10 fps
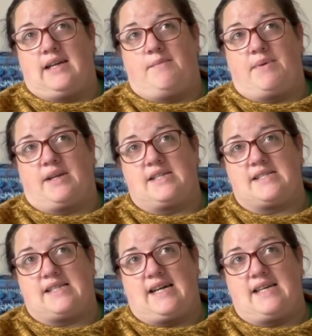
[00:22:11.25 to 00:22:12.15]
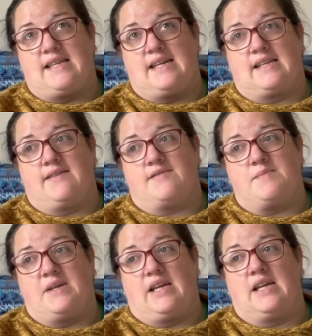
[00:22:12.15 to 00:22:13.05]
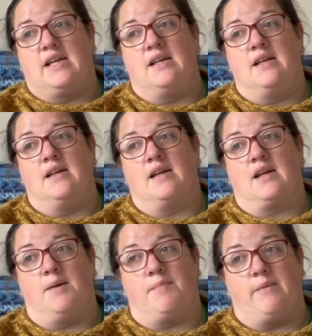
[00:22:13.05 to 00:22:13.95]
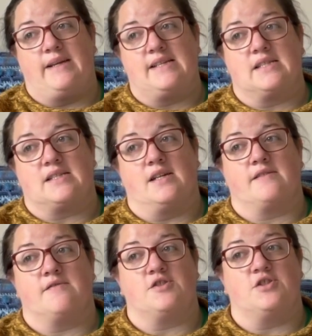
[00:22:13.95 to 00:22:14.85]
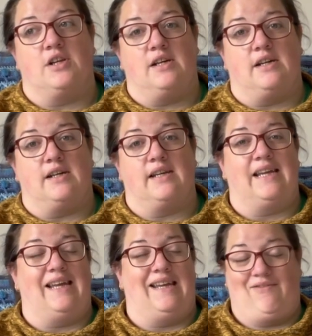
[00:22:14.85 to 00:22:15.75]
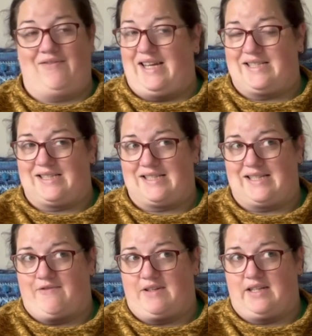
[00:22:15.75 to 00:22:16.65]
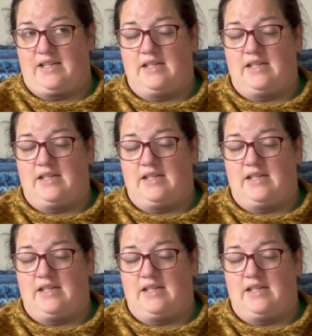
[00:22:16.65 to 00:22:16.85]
because that then gives me a couple of weeks at the start of July, if necessary,